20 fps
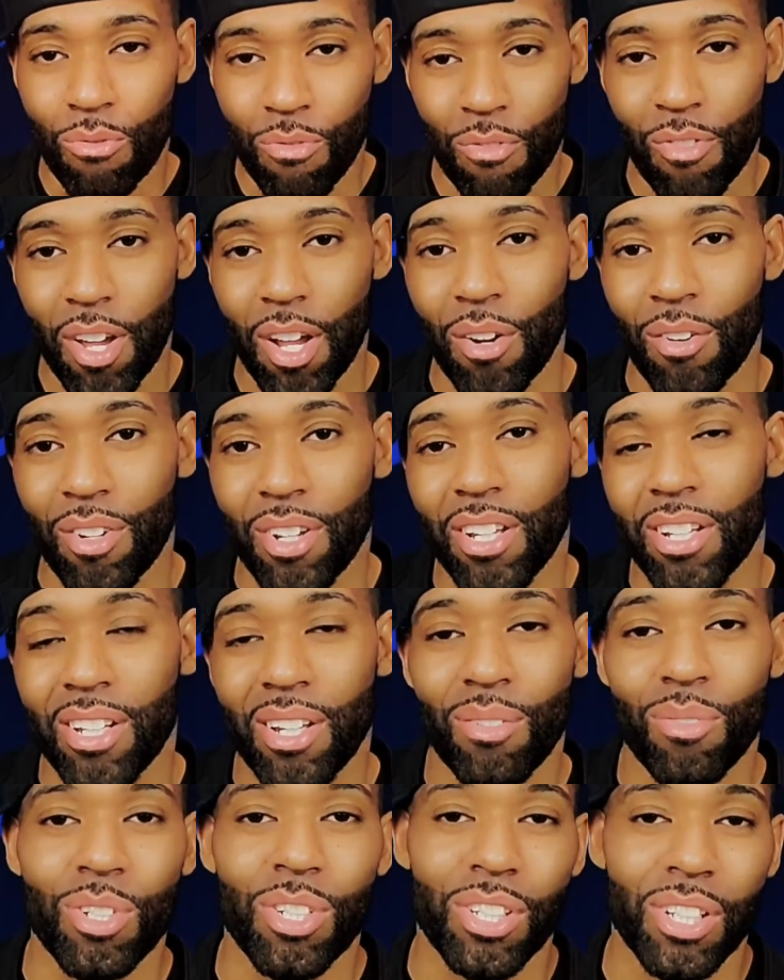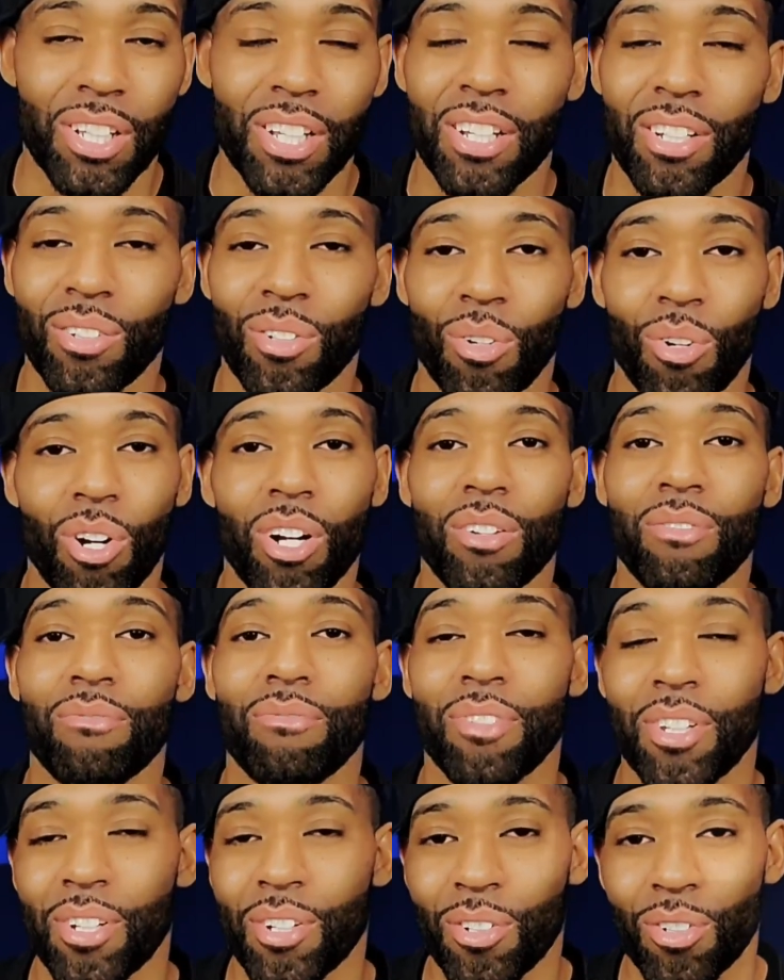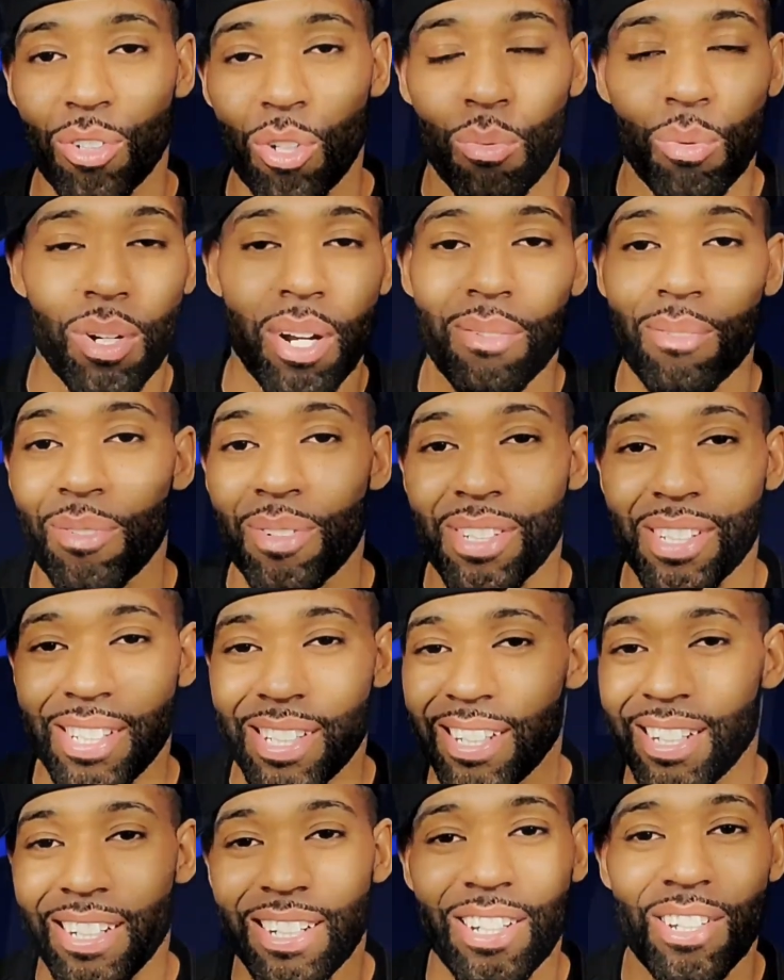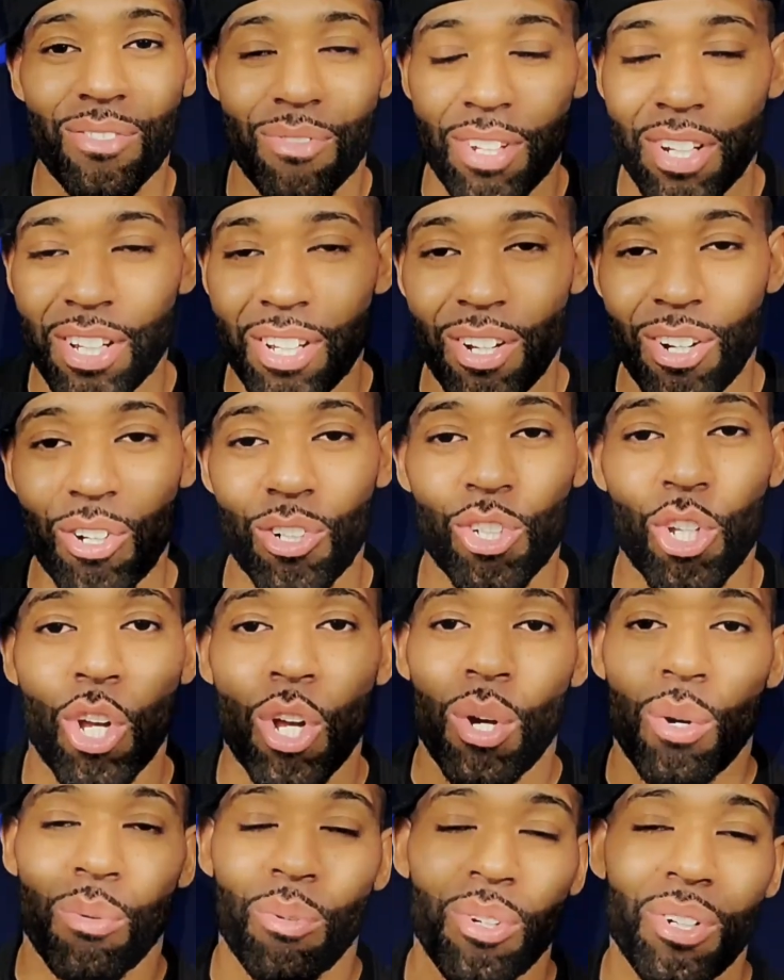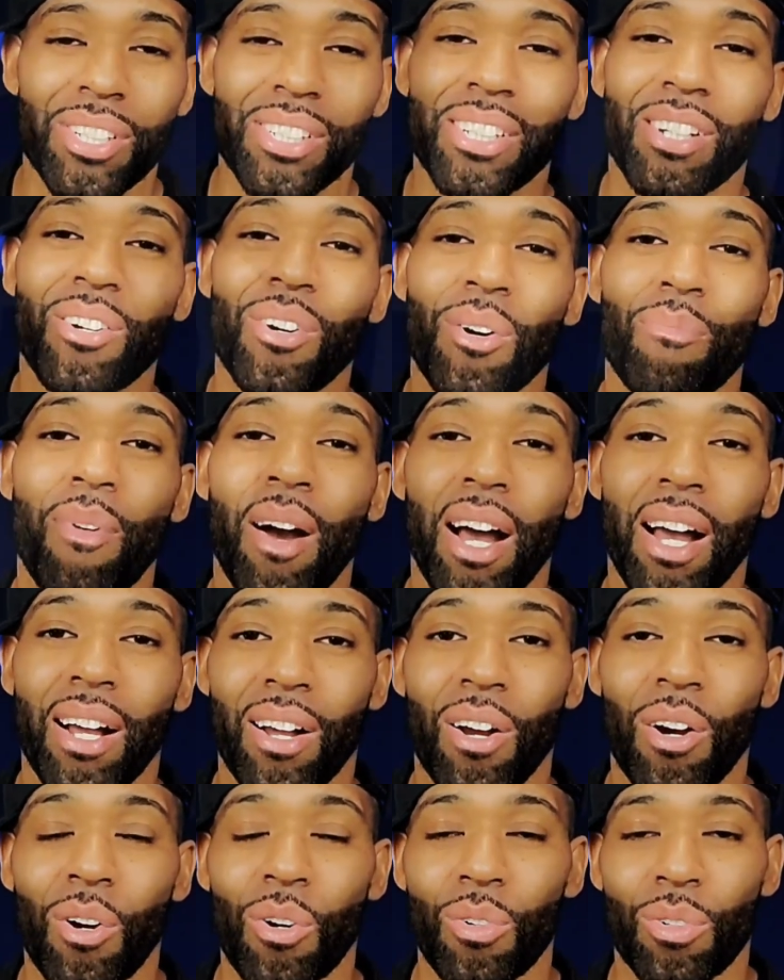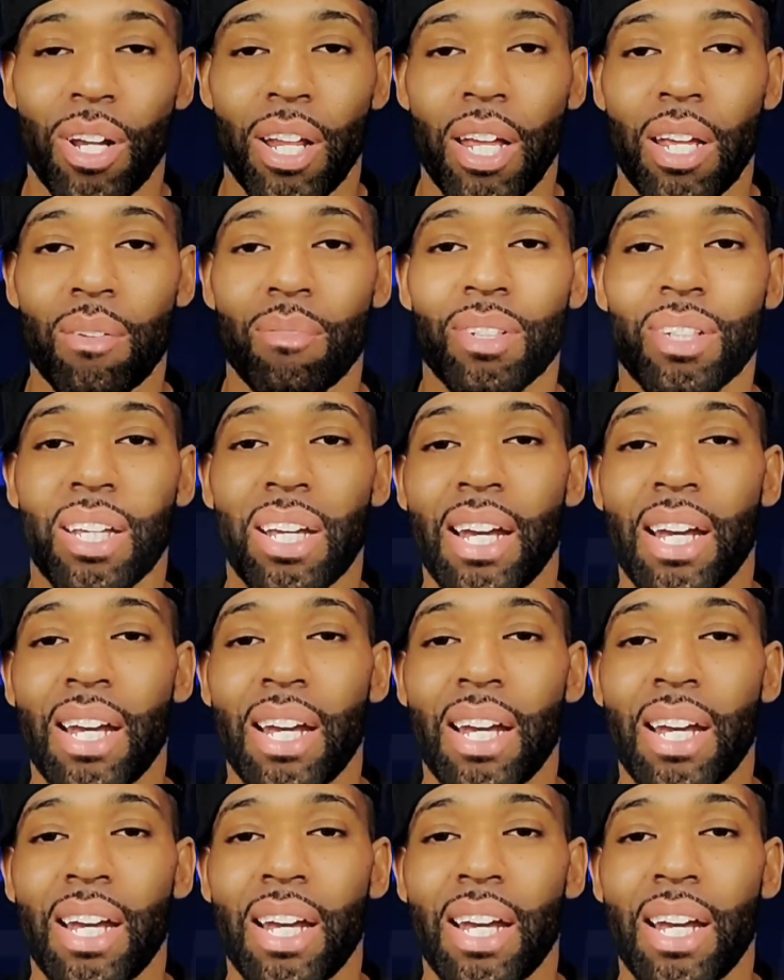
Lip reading: variant that was leaked or unveiled or whatever we've seen in these videos. Well, it's gone by a code name, but the